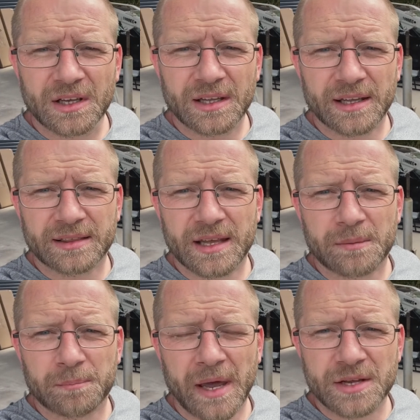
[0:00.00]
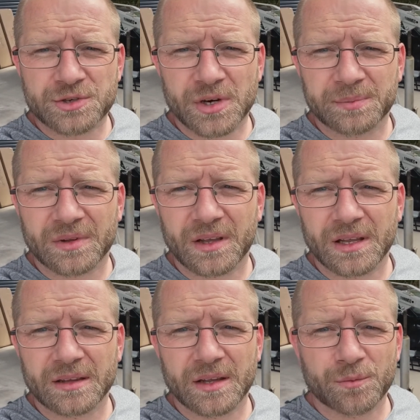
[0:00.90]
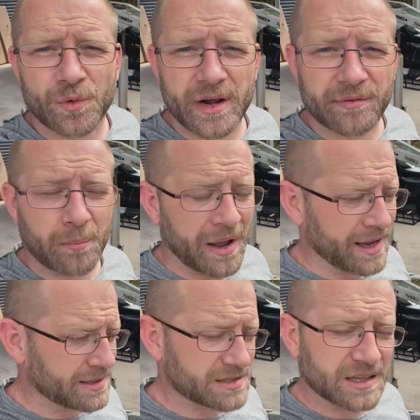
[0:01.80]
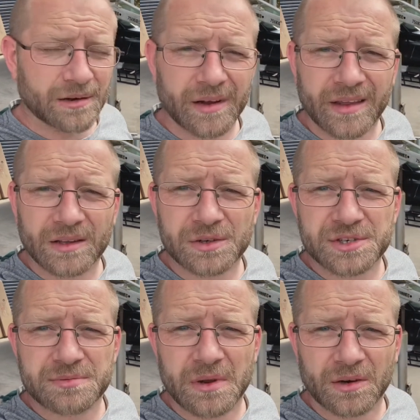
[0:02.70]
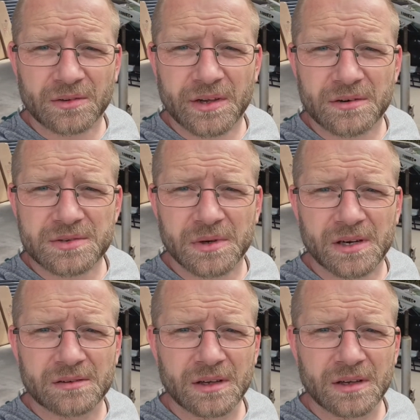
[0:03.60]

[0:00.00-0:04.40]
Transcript: get them paint stripped and get them ready for paint, so that way they look schmick on there as well.